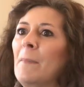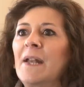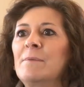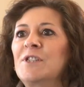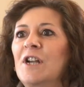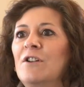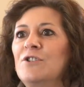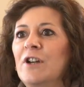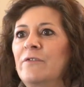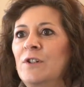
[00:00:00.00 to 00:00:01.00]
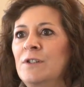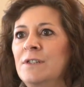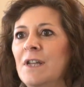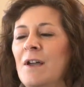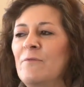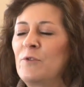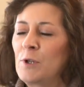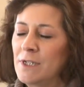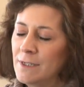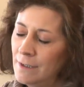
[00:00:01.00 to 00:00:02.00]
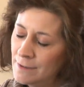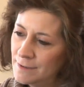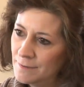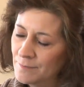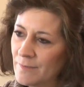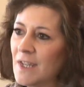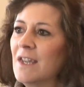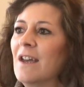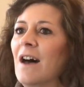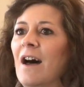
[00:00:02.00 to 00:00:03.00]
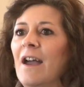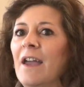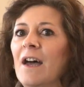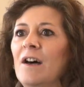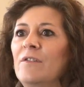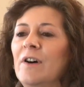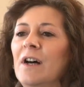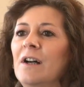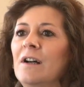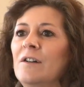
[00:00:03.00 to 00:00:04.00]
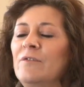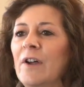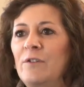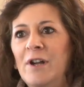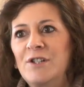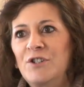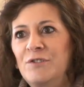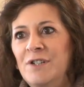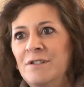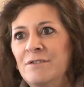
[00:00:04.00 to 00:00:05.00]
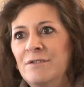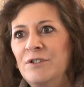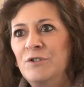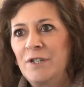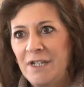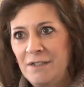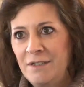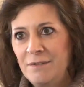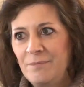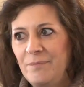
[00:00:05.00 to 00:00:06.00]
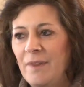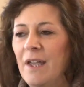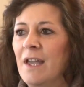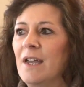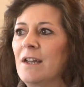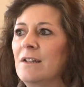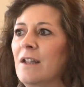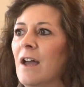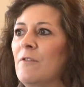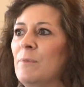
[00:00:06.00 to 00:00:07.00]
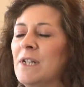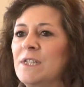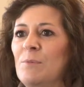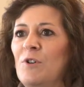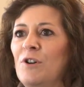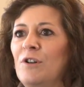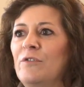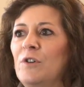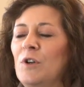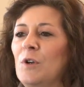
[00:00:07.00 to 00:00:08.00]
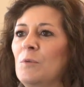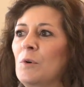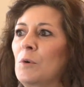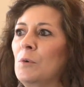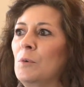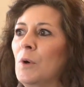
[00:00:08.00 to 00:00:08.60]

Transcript: my name is Karen Jeffers. I'm 46. I have uh, five grandchildren, two kids, and I've been a smoker for, oh,